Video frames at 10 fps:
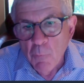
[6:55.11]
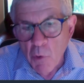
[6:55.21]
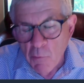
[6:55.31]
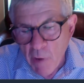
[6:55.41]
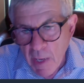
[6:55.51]

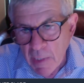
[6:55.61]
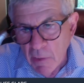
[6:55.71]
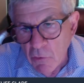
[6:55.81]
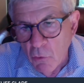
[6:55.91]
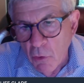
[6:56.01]
We ran
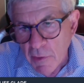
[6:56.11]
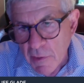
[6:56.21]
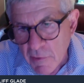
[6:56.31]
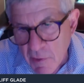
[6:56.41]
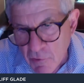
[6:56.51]
into all
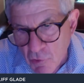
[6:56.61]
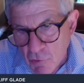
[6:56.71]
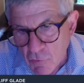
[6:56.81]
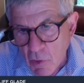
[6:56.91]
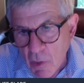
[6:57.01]
these
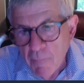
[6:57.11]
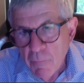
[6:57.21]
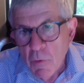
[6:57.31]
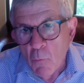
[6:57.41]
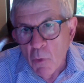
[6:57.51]
issues
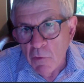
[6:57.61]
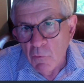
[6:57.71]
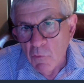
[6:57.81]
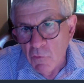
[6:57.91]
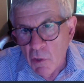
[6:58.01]
once
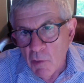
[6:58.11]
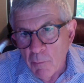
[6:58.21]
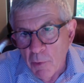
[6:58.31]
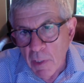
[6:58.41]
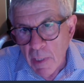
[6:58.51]
we started
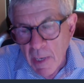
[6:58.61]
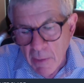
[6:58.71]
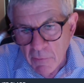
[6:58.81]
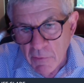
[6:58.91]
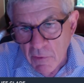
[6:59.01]
putting it
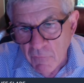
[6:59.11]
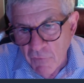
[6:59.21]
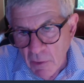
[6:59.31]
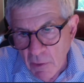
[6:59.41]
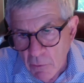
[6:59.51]
out into the
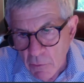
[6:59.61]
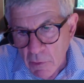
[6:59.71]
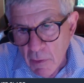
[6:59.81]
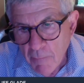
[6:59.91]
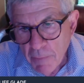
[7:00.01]
field,
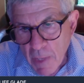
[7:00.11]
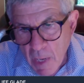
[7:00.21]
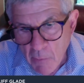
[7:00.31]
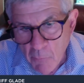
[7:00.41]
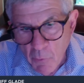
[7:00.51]

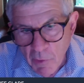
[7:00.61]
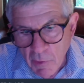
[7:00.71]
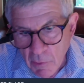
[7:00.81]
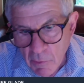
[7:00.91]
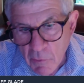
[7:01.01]
and
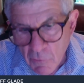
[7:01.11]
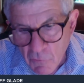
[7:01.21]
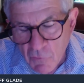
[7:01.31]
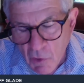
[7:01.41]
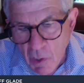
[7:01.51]
we
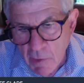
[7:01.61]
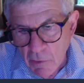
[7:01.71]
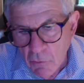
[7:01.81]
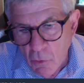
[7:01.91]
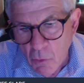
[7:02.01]
designed
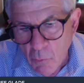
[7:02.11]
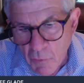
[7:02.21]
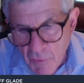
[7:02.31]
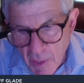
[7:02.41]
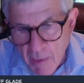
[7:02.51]
along
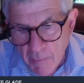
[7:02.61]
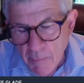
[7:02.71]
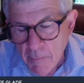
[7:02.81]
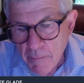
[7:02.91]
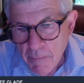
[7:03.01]
with them
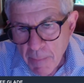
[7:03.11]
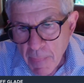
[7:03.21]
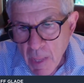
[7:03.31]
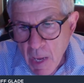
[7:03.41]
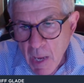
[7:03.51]

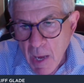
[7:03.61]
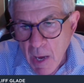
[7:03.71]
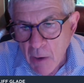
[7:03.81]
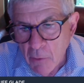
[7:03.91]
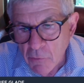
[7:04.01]

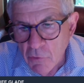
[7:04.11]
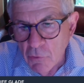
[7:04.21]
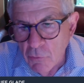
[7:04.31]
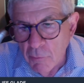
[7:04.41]
how to